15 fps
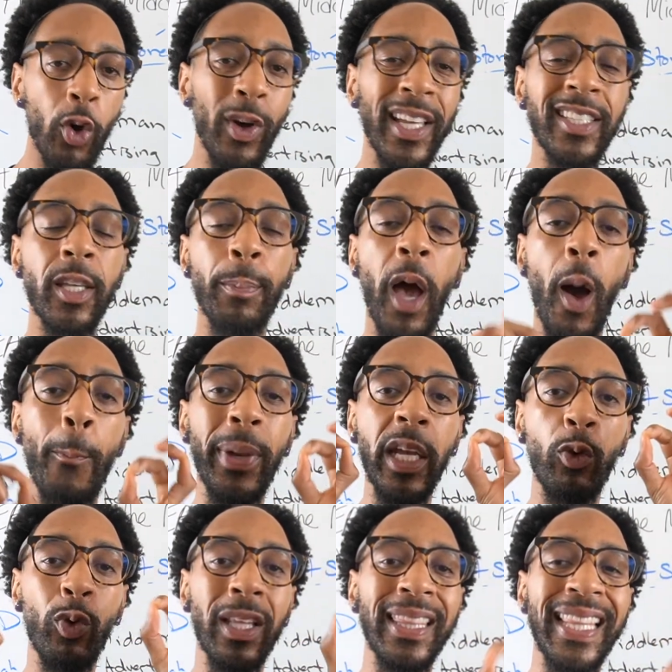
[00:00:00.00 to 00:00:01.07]
it's about being
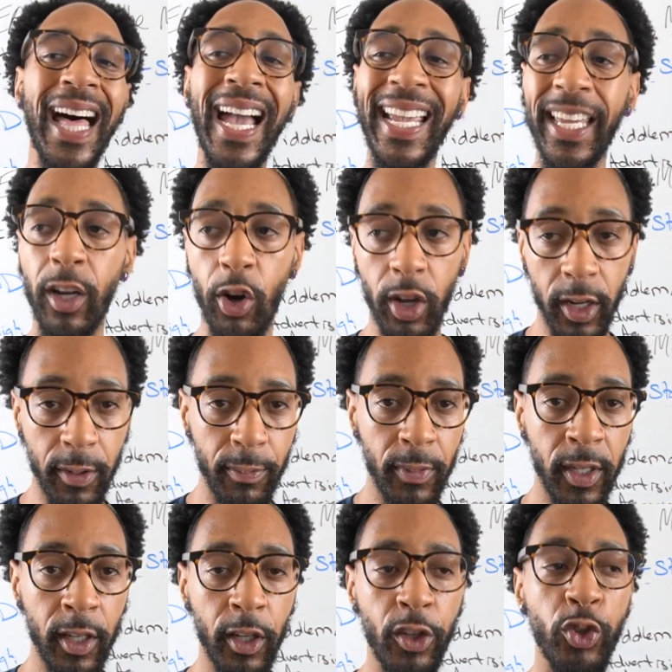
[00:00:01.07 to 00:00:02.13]
reliant on them.
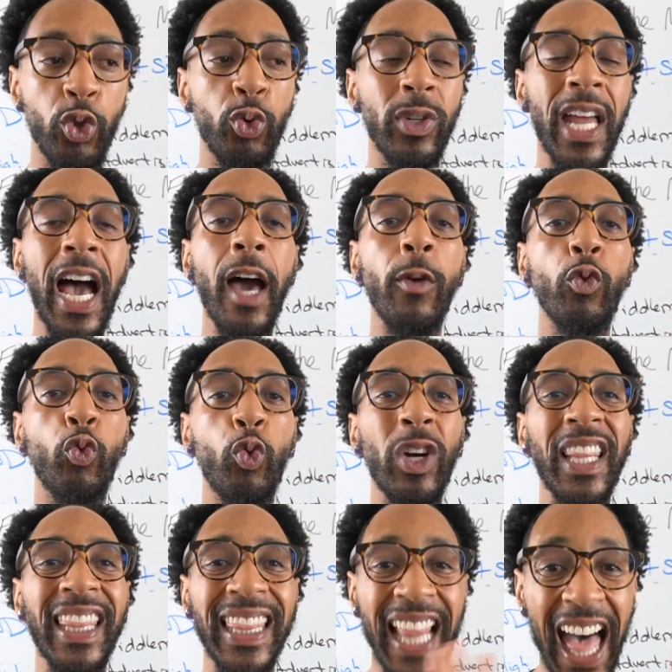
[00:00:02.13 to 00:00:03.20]
Do not
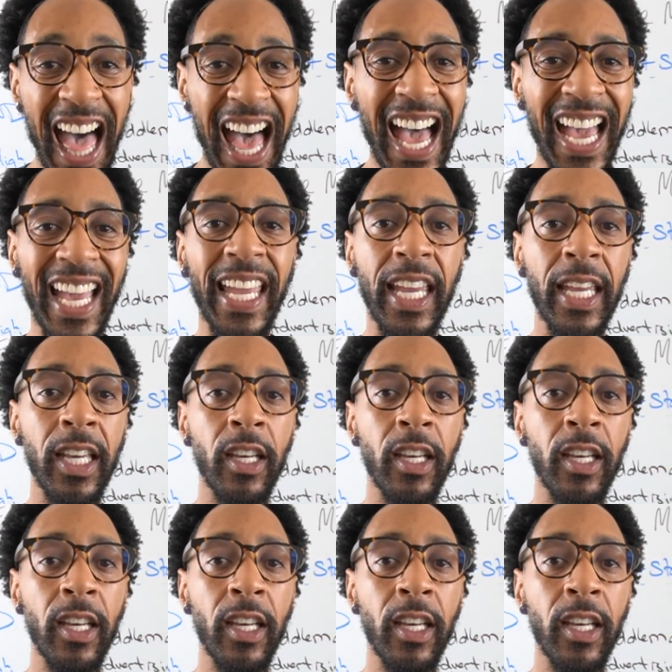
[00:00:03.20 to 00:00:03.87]
rely